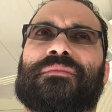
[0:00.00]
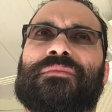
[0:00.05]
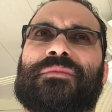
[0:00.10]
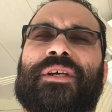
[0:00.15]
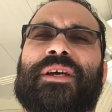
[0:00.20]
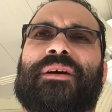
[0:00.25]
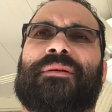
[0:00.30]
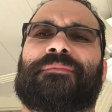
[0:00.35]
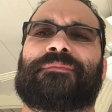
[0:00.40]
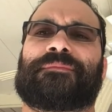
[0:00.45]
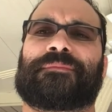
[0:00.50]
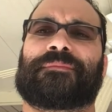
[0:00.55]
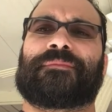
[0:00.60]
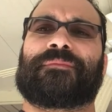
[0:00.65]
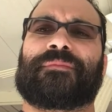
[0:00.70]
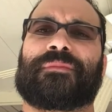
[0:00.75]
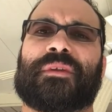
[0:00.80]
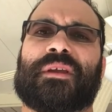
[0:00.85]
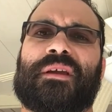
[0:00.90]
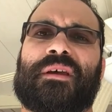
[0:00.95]
Yeah.
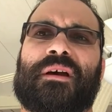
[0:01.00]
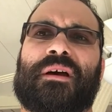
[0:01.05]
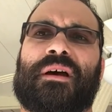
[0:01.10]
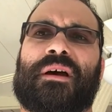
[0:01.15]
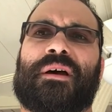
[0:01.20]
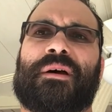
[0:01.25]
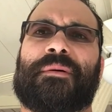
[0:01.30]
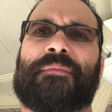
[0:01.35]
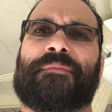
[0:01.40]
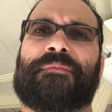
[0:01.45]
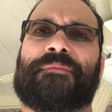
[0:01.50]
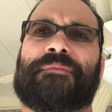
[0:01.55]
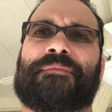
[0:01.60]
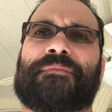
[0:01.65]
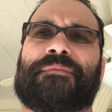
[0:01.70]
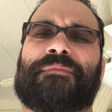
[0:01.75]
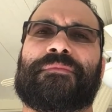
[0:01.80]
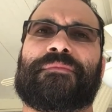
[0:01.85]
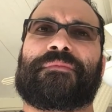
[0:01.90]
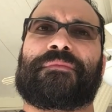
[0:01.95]
Um,
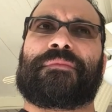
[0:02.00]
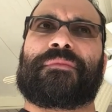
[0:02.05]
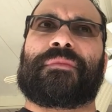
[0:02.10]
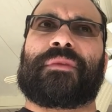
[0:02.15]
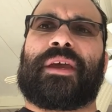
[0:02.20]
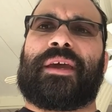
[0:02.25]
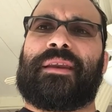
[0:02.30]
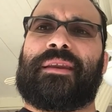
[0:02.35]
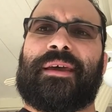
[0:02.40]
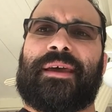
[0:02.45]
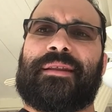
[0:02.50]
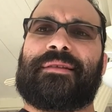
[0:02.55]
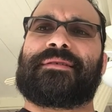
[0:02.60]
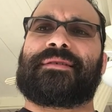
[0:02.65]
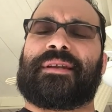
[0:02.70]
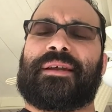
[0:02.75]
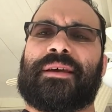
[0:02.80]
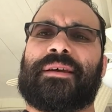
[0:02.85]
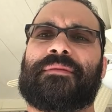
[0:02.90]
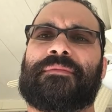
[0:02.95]
and
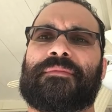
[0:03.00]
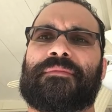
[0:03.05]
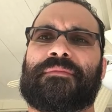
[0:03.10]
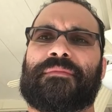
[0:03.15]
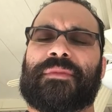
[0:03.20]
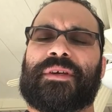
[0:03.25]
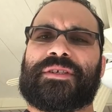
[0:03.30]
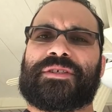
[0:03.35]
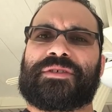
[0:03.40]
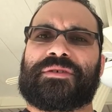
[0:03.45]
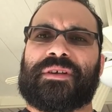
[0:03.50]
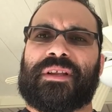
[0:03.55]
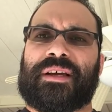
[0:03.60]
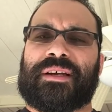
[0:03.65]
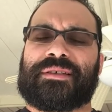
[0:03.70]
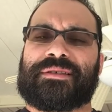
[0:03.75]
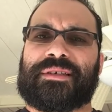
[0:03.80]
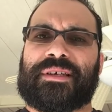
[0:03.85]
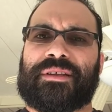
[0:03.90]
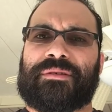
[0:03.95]
today, history, like
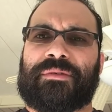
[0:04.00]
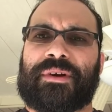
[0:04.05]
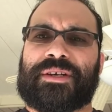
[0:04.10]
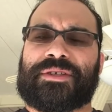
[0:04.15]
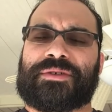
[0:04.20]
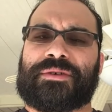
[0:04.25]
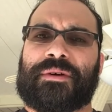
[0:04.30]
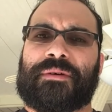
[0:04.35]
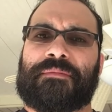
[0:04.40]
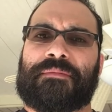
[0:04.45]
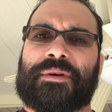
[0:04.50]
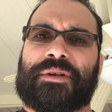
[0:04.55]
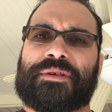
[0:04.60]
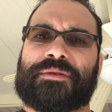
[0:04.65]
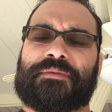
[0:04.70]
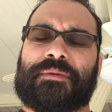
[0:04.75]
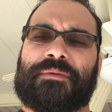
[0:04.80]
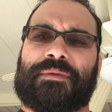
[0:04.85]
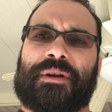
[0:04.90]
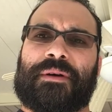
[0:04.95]
I said, in the restaurant business.
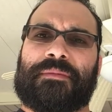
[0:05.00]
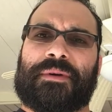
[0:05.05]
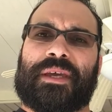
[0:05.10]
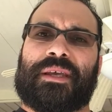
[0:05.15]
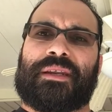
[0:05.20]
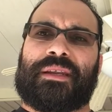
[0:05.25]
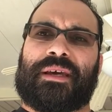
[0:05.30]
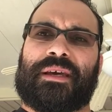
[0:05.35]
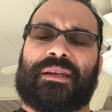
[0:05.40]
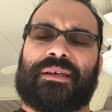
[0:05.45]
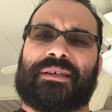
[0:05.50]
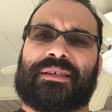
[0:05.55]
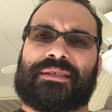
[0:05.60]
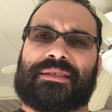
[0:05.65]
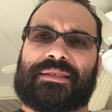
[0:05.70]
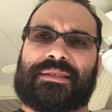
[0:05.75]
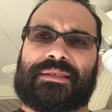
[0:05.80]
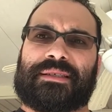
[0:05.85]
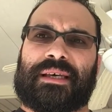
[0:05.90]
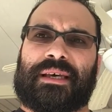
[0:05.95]
But what I'm getting at
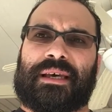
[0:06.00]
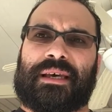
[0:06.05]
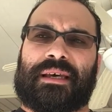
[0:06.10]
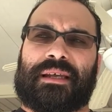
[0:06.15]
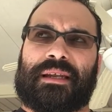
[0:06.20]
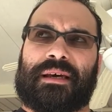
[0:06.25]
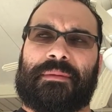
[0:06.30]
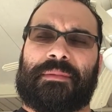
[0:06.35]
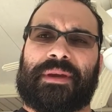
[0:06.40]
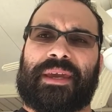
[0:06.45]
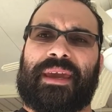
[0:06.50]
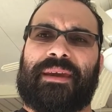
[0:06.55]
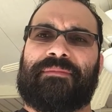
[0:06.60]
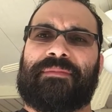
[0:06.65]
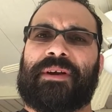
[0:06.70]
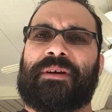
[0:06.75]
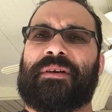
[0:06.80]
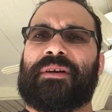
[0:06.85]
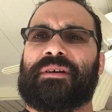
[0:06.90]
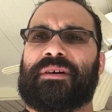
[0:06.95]
is that I became
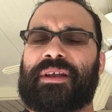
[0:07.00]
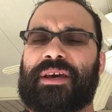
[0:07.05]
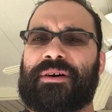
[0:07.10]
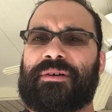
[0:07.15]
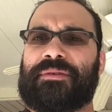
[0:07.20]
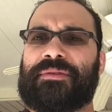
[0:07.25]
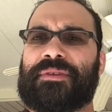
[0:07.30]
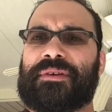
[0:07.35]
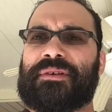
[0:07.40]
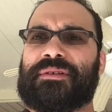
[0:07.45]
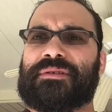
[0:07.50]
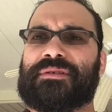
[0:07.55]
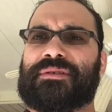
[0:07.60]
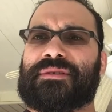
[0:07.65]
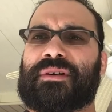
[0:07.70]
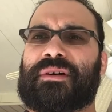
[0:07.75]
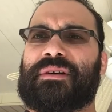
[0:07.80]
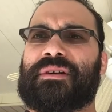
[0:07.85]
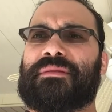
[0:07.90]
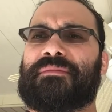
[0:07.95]
very unhealthy. It
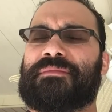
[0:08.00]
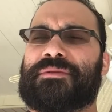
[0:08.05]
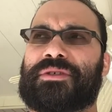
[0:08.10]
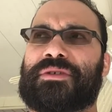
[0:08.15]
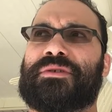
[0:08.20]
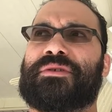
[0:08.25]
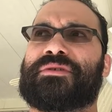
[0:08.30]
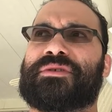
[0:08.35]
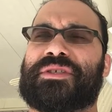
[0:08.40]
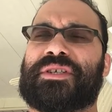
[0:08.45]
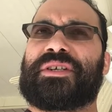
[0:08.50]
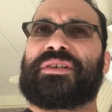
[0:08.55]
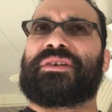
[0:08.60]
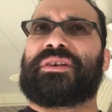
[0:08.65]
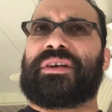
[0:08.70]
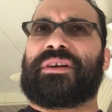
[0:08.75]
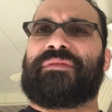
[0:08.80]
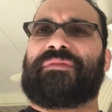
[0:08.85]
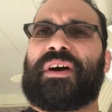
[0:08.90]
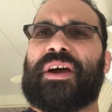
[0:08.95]
started junior, senior
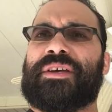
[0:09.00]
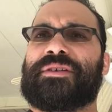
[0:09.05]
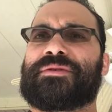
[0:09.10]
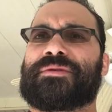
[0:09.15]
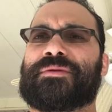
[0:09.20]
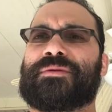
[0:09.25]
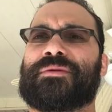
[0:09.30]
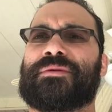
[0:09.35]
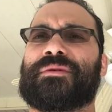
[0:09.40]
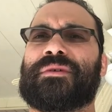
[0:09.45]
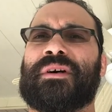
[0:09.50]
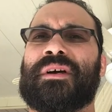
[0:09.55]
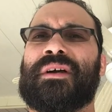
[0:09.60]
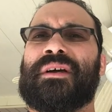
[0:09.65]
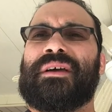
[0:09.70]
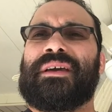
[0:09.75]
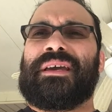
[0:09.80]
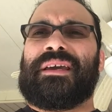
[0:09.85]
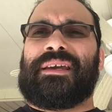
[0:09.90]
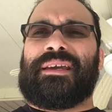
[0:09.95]
year of high school,
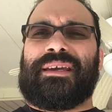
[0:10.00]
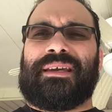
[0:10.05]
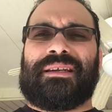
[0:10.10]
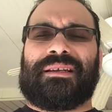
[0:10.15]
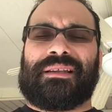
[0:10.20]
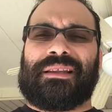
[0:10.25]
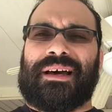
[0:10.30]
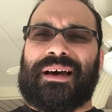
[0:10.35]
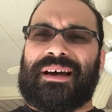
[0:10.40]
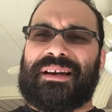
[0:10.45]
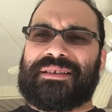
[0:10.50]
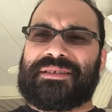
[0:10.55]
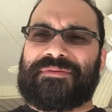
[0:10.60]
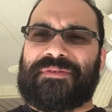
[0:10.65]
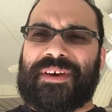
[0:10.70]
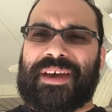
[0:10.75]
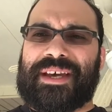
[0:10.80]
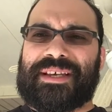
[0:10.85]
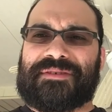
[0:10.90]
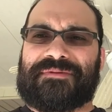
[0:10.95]
eating a lot of
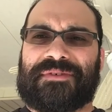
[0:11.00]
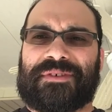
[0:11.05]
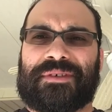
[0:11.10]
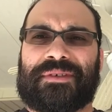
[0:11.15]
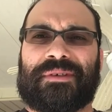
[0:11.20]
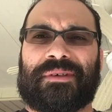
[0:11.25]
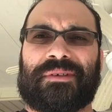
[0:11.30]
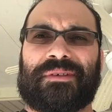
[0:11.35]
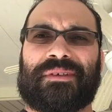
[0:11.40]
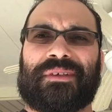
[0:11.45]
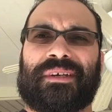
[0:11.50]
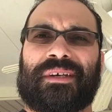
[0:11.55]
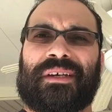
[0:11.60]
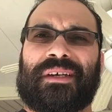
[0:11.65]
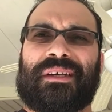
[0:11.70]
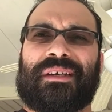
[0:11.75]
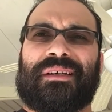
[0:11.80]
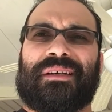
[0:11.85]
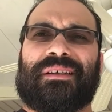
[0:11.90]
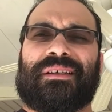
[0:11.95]
fast food.
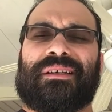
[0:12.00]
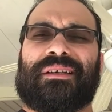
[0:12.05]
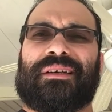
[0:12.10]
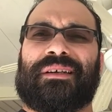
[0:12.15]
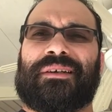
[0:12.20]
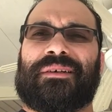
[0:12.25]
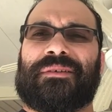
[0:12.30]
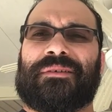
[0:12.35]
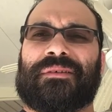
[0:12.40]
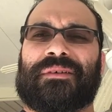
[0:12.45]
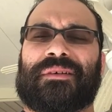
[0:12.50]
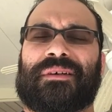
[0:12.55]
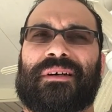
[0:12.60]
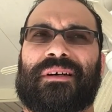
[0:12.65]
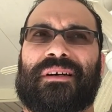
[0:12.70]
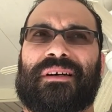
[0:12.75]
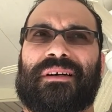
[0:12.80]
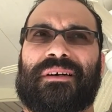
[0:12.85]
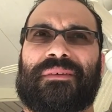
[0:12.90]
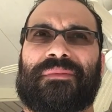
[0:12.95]
You know,
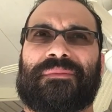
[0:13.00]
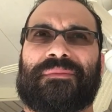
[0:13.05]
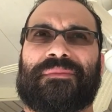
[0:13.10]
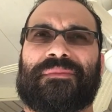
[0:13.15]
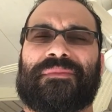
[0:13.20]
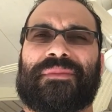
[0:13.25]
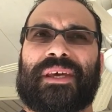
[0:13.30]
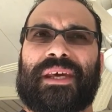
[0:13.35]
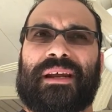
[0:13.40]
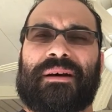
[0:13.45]
then